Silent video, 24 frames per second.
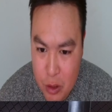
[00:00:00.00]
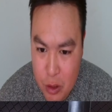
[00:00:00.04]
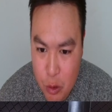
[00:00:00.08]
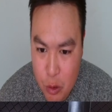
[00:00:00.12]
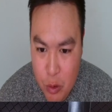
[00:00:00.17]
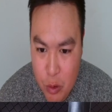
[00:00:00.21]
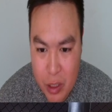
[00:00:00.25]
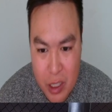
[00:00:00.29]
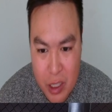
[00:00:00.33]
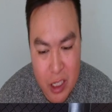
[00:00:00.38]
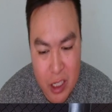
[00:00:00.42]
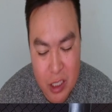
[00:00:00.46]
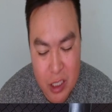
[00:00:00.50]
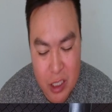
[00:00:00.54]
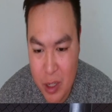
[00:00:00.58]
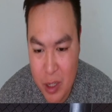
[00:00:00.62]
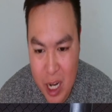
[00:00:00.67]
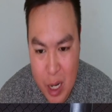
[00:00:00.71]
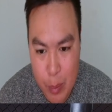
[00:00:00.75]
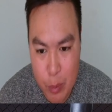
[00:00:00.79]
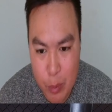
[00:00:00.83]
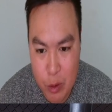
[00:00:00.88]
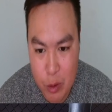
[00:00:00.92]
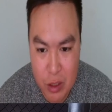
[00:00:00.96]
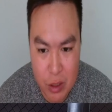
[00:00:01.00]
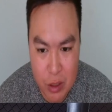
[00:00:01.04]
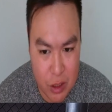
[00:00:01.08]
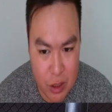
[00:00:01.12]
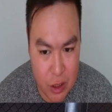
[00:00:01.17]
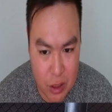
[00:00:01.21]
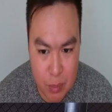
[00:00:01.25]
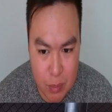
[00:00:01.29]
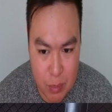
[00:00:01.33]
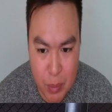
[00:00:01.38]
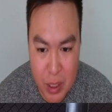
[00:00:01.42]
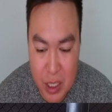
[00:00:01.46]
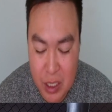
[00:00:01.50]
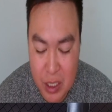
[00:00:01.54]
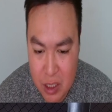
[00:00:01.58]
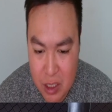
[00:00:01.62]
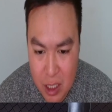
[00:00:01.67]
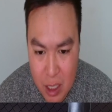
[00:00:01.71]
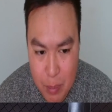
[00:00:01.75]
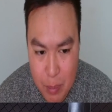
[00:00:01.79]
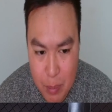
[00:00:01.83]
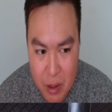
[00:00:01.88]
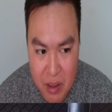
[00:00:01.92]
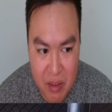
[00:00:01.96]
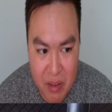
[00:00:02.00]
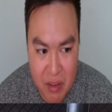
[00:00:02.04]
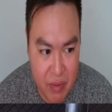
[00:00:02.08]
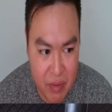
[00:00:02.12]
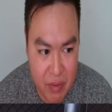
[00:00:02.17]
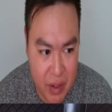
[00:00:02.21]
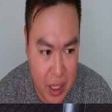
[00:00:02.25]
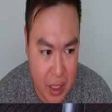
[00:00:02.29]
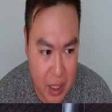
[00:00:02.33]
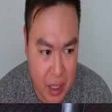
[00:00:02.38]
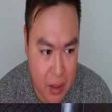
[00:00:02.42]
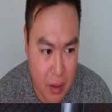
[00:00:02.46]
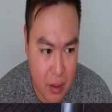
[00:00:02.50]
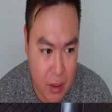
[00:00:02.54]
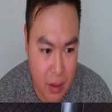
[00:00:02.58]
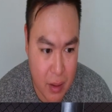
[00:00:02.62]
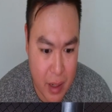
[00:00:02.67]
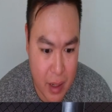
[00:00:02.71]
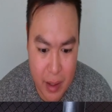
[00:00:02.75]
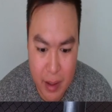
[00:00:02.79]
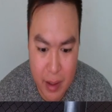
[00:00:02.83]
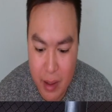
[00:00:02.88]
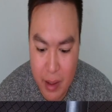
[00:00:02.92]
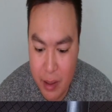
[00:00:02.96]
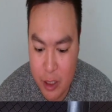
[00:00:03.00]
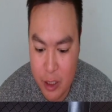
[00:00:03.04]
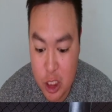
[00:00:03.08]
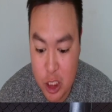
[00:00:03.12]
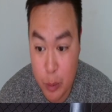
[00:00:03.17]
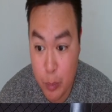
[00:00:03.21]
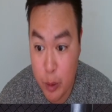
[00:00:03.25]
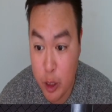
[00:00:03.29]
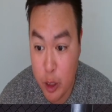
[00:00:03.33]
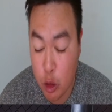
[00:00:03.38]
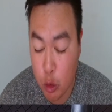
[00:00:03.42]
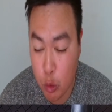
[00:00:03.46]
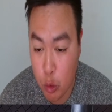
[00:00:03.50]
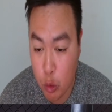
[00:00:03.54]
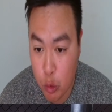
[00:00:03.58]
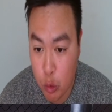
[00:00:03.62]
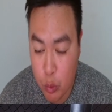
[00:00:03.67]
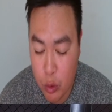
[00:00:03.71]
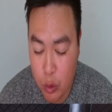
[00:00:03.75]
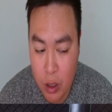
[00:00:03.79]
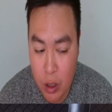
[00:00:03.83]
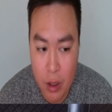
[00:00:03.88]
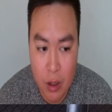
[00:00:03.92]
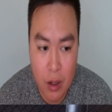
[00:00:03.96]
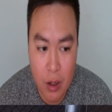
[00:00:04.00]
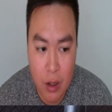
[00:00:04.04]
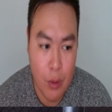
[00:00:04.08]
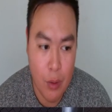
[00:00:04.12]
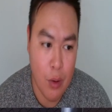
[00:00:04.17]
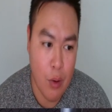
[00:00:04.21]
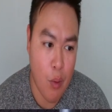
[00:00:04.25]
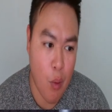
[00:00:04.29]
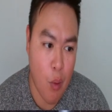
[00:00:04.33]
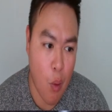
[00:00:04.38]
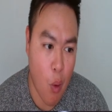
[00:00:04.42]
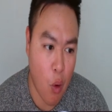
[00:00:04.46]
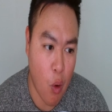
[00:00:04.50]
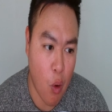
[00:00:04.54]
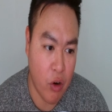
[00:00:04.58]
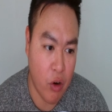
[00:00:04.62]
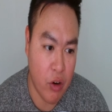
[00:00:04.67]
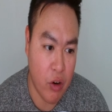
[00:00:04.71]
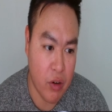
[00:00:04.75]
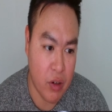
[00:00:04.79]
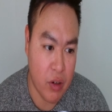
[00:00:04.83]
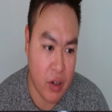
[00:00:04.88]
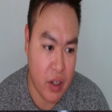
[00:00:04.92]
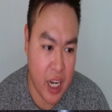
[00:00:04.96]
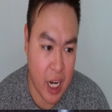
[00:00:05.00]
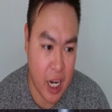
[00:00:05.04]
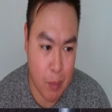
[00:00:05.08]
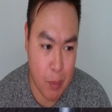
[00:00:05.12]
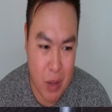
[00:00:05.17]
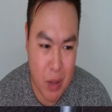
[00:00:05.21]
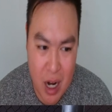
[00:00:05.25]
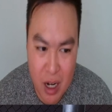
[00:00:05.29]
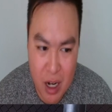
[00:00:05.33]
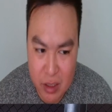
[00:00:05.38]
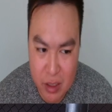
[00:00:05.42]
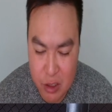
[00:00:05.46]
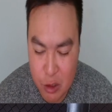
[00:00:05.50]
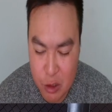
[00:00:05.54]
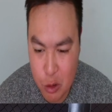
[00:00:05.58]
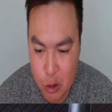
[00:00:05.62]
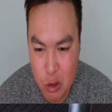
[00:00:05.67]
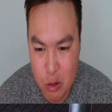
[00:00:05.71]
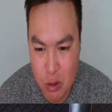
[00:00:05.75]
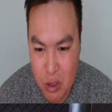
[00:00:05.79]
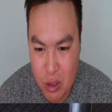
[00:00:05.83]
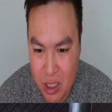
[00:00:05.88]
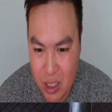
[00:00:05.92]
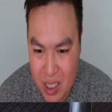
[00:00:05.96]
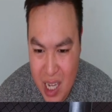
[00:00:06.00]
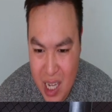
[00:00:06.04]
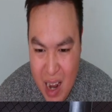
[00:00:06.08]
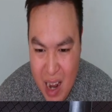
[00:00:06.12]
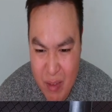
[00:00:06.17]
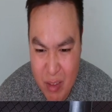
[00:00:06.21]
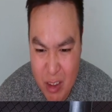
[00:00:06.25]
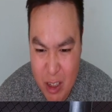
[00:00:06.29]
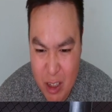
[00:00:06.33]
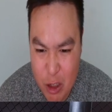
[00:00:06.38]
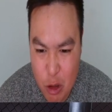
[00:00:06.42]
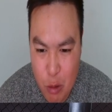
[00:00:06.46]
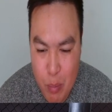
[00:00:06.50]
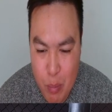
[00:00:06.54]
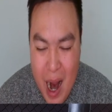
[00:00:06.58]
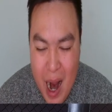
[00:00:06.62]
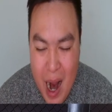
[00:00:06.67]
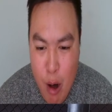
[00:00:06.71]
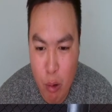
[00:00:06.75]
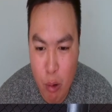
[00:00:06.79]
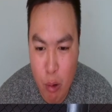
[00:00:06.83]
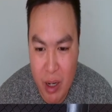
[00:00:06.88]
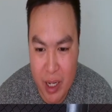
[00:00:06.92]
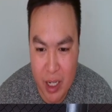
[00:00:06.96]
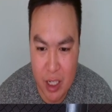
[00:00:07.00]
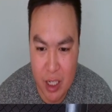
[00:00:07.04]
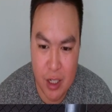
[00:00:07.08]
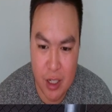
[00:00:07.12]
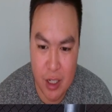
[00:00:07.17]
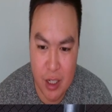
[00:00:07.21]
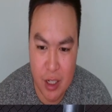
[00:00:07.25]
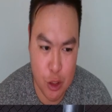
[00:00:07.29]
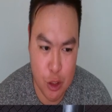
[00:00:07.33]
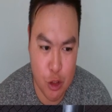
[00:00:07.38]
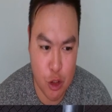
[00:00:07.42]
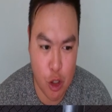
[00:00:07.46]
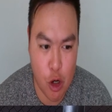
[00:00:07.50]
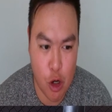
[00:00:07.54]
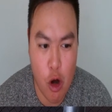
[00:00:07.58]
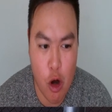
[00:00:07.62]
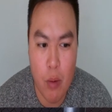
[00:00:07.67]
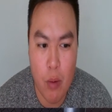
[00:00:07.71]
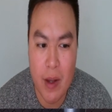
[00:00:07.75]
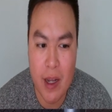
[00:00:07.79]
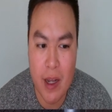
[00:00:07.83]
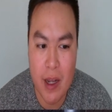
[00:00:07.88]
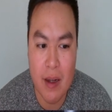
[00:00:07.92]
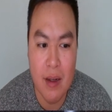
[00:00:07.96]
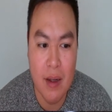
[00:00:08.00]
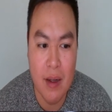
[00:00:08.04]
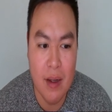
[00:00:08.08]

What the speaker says: who he's been able to just piece up on the feet, like a Jimmy Crute, or kickboxers who just have little power, like a Dustin Jacoby.